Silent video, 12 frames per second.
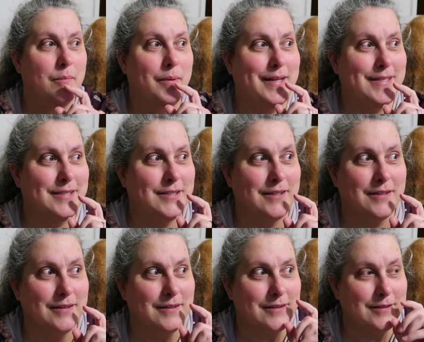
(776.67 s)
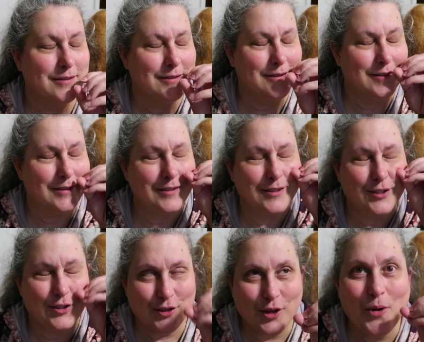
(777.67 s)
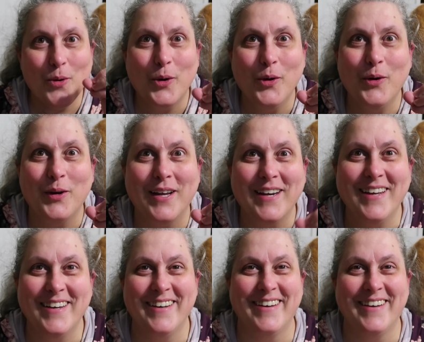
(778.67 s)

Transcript: But it's so good.